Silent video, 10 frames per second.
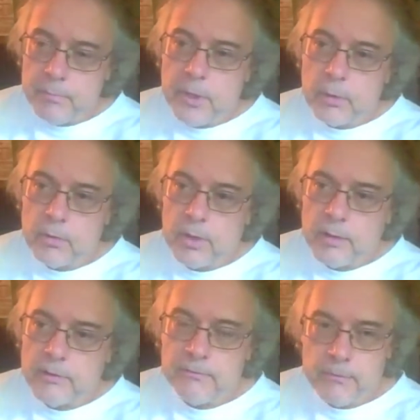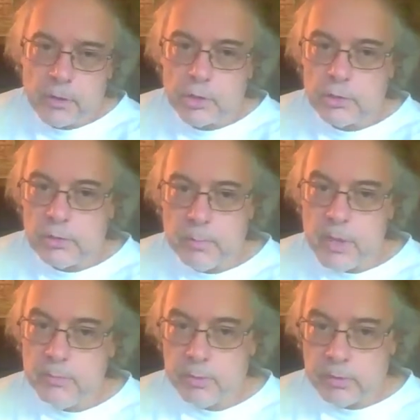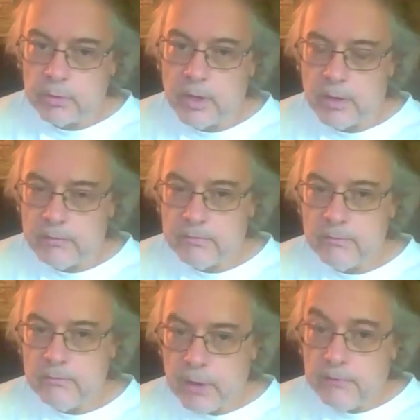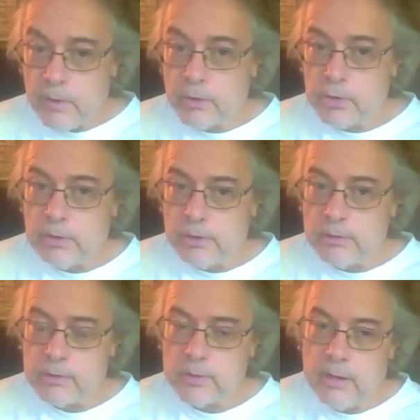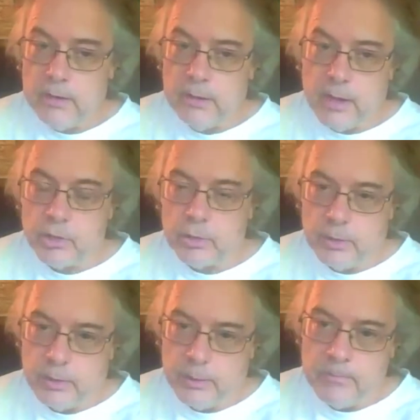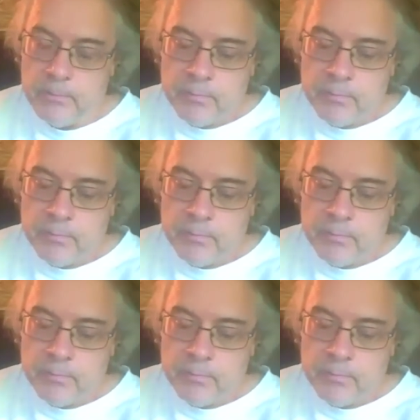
there are a lot of functional people that are kind of very functional in society that actually